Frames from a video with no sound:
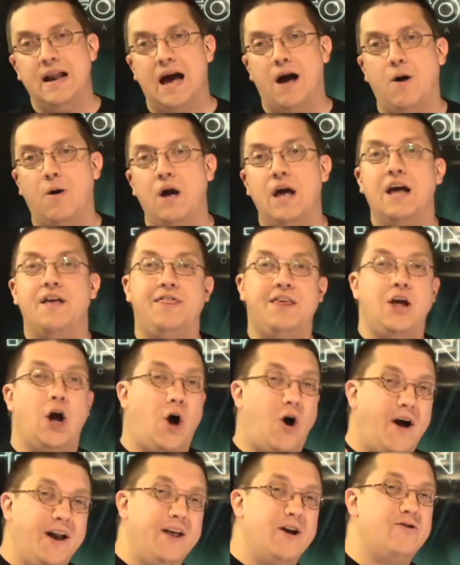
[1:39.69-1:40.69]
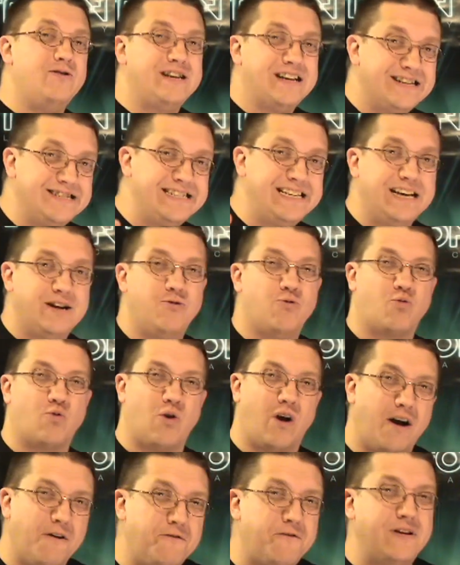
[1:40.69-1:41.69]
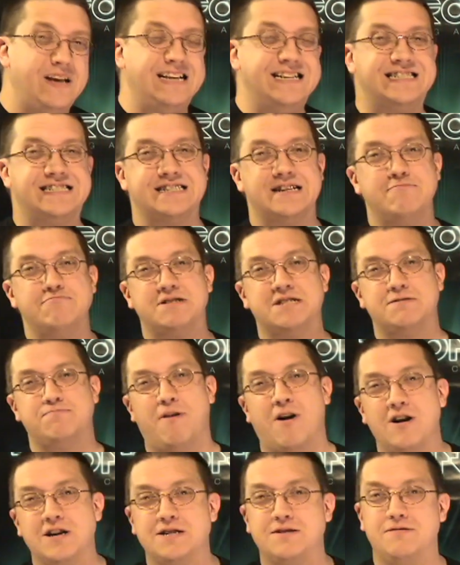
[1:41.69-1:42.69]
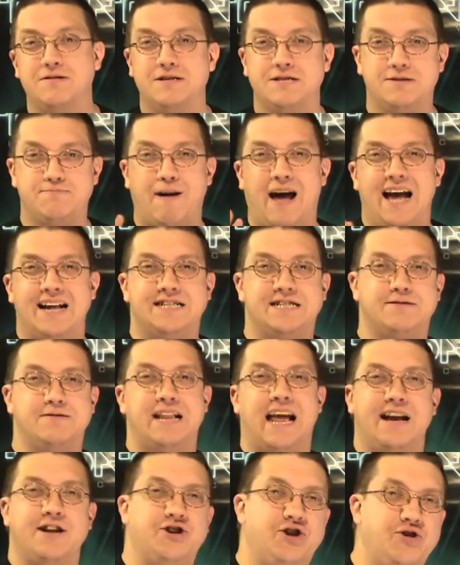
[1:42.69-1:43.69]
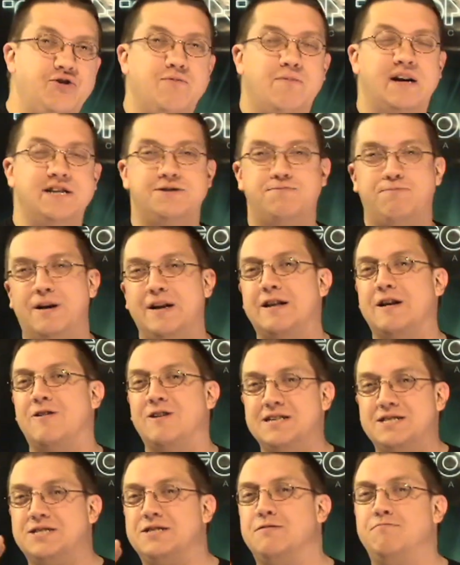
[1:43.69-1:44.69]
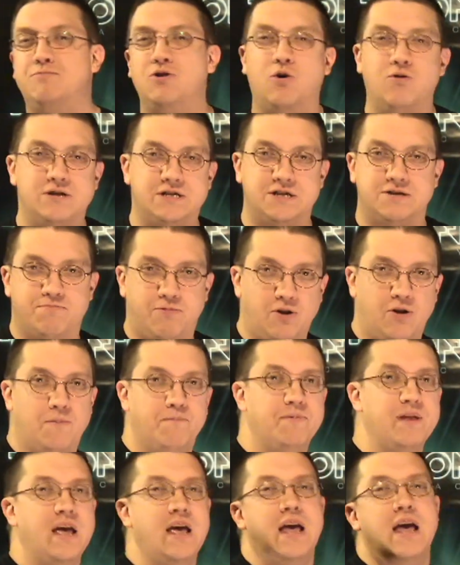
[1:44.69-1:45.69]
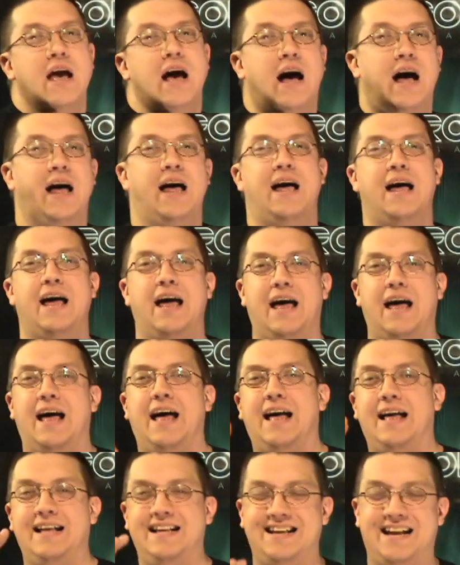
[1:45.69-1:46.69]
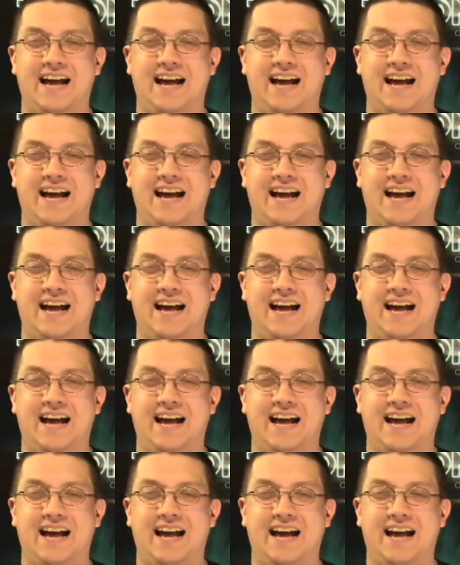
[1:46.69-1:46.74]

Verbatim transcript: Now, the audio does get rough in some sparts, spots, not too much, but there is some noticeable uh, uh,